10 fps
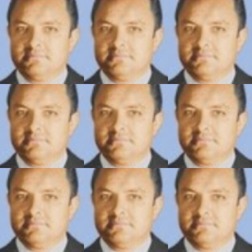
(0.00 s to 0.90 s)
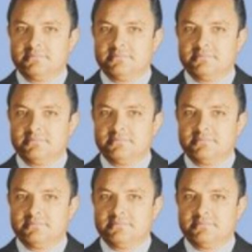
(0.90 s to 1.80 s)

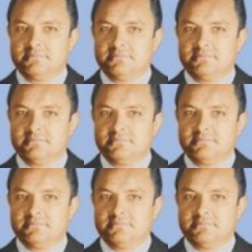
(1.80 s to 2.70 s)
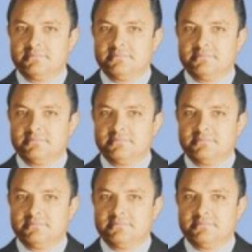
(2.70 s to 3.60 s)

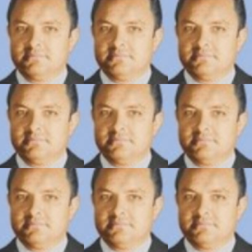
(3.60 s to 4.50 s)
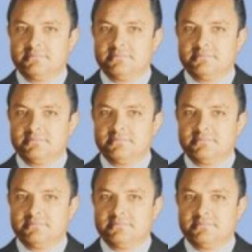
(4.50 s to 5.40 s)

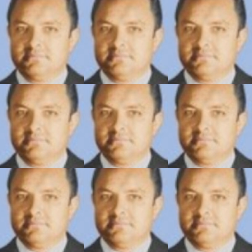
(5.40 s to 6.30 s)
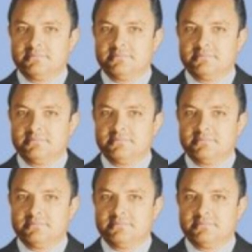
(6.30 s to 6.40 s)
[no speech]